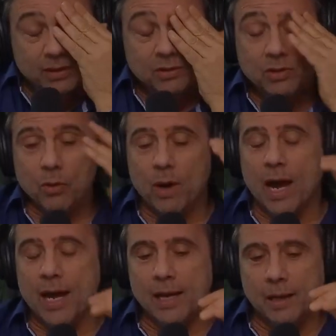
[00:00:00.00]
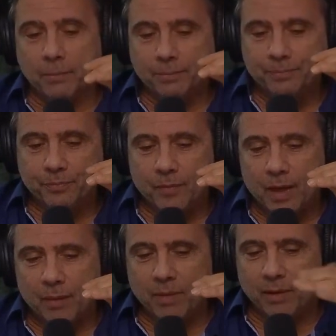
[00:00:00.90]
So I'm
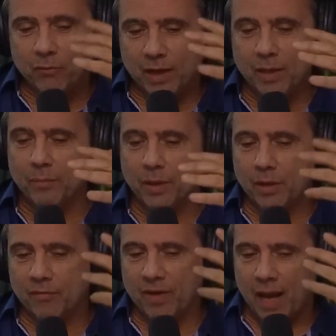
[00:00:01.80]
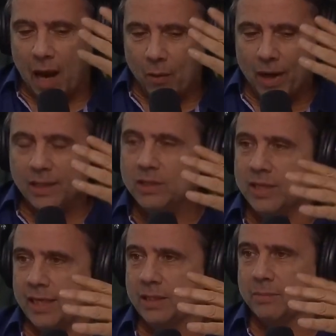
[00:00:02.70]
kind of writing a book of how I
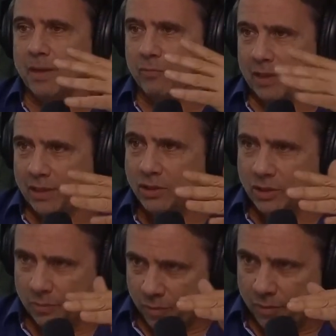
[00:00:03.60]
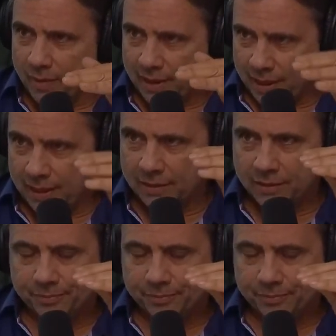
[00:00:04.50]
changed my relationship with my kids.